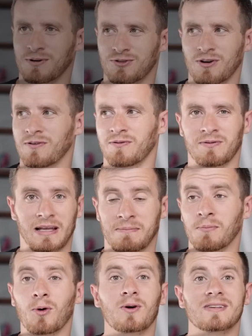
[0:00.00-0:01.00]
what drove like
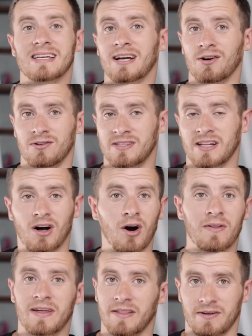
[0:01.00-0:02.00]
more sales than
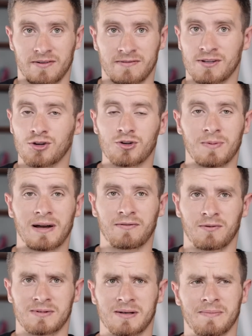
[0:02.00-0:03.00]
all the other social
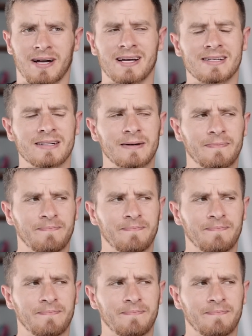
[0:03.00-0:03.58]
platforms combined.